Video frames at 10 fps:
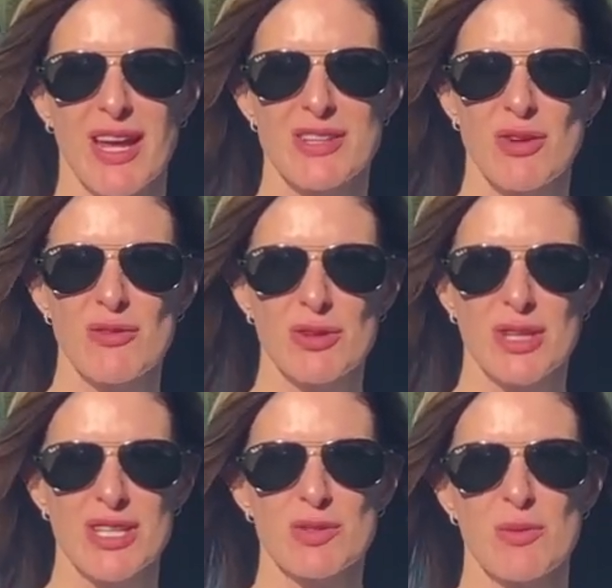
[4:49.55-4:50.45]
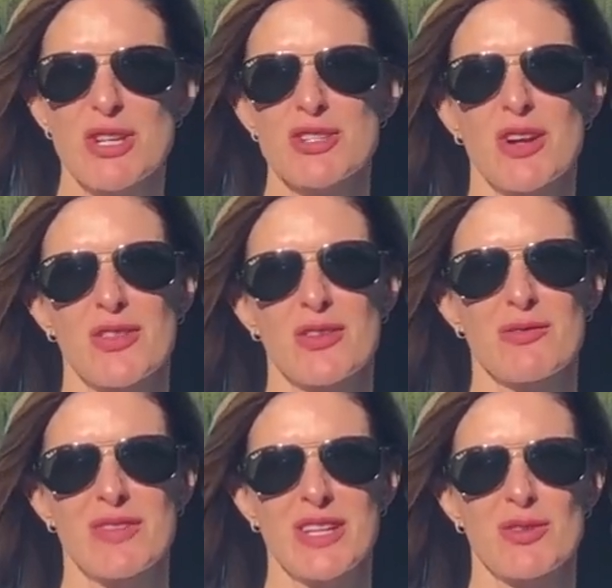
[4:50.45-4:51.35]
And don't forget to watch our other
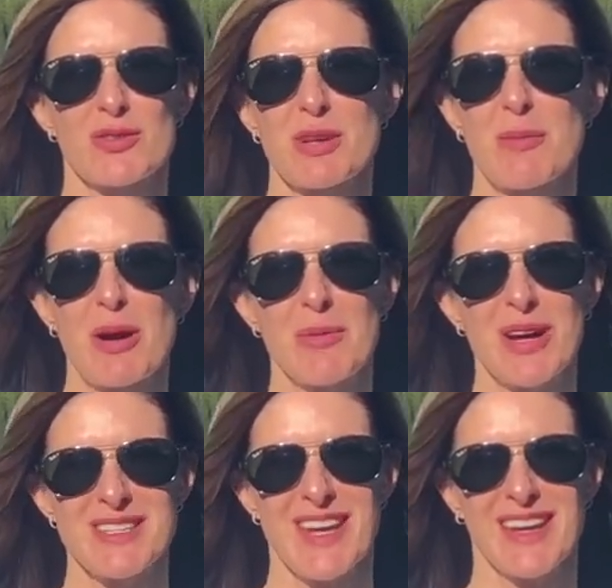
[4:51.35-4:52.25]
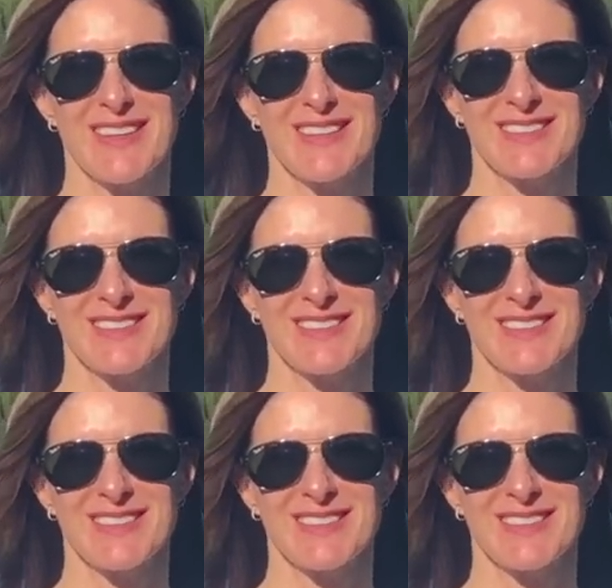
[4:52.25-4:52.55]
videos about Montana.